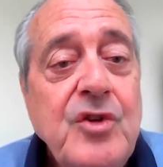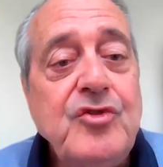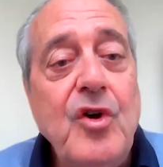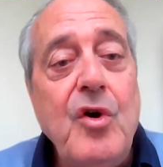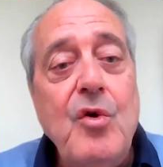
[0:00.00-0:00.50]

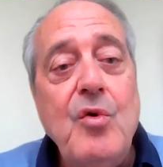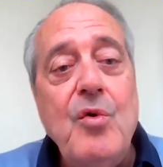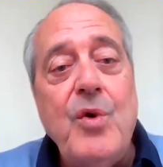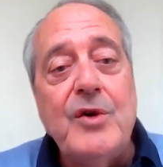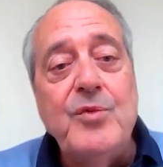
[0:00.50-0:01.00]
So
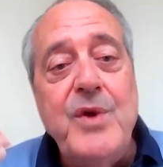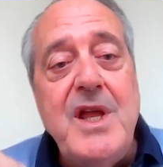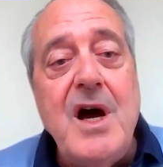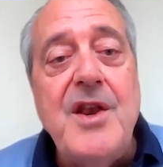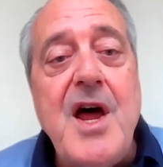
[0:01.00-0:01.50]
what
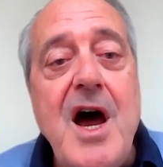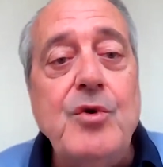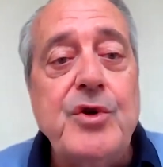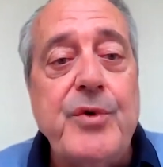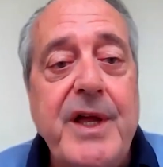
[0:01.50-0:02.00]
we are
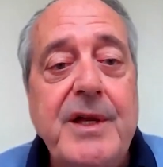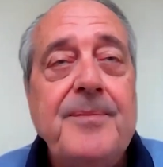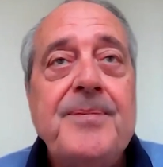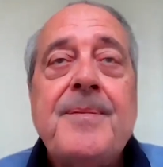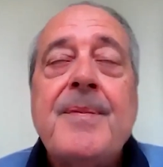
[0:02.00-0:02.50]
now doing
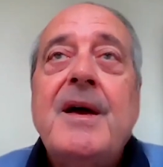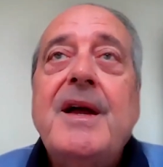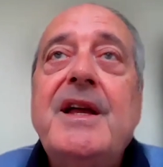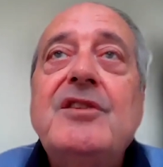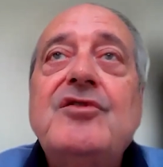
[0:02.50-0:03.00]

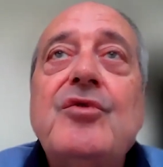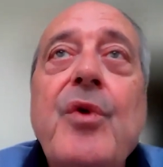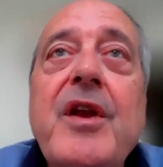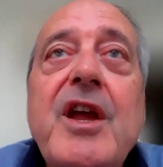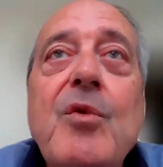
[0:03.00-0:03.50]
is
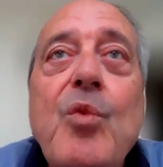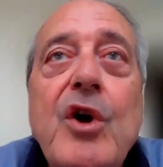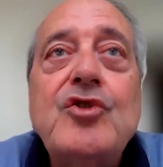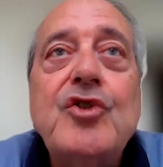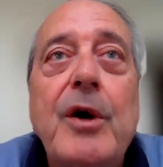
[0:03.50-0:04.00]
running
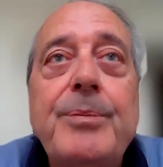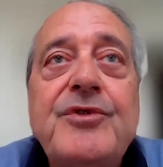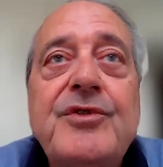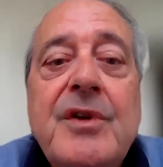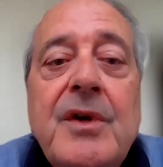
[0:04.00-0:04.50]

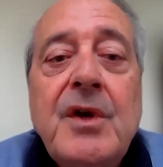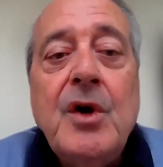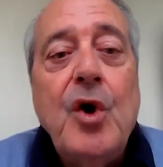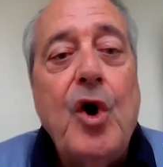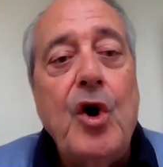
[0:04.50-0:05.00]
workshops
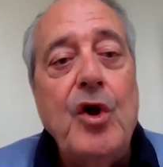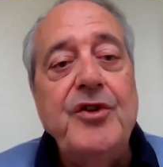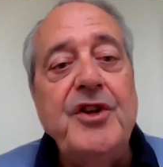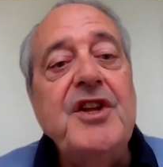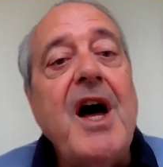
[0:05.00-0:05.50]

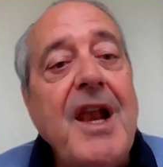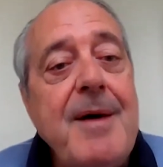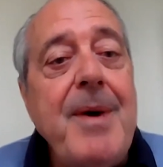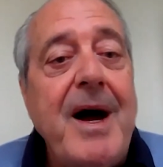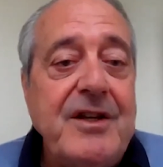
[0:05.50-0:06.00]
on the
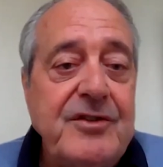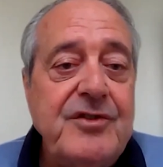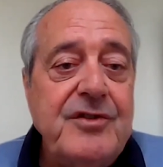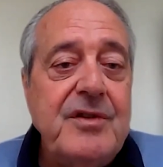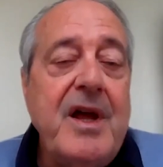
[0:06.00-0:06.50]

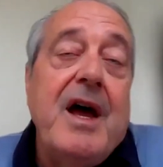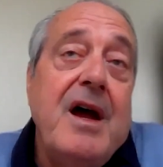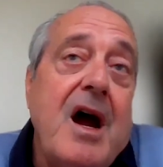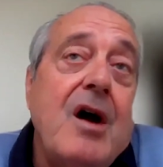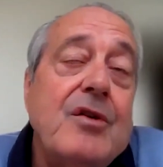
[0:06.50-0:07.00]
dilemmas,
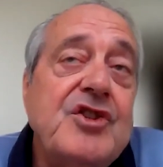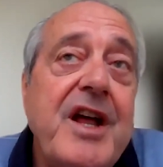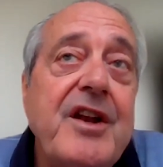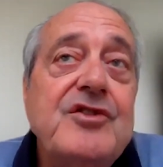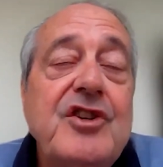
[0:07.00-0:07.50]
our
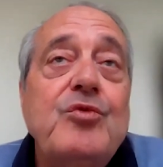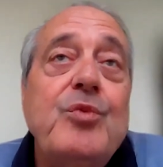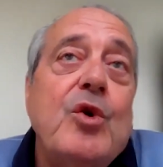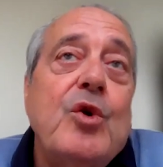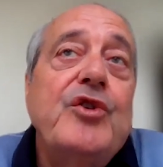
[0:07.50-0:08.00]
challenges
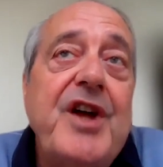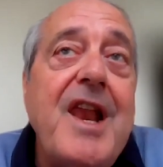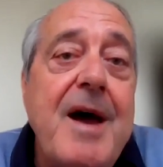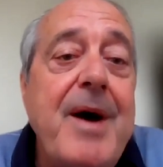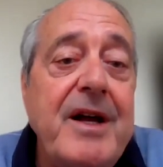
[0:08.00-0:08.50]
we call
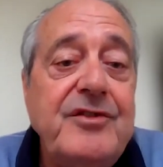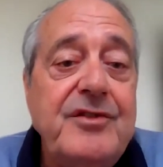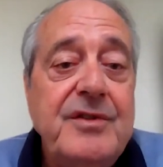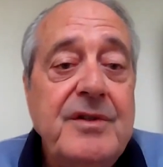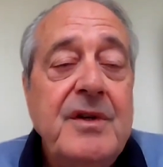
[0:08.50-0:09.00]

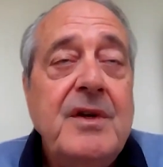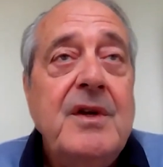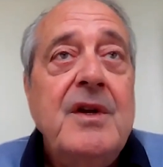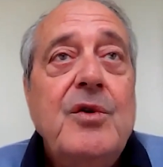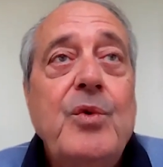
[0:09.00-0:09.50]
dilemmas,
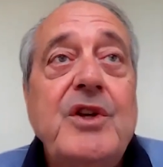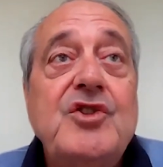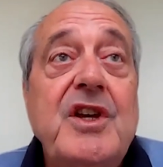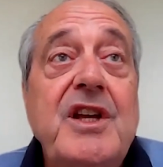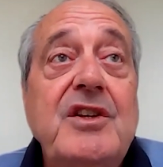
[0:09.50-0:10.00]

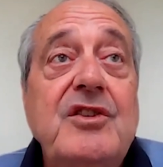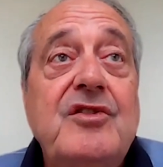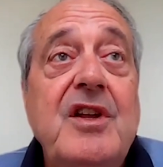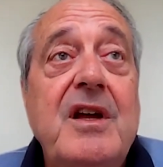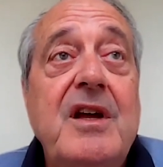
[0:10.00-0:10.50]
which is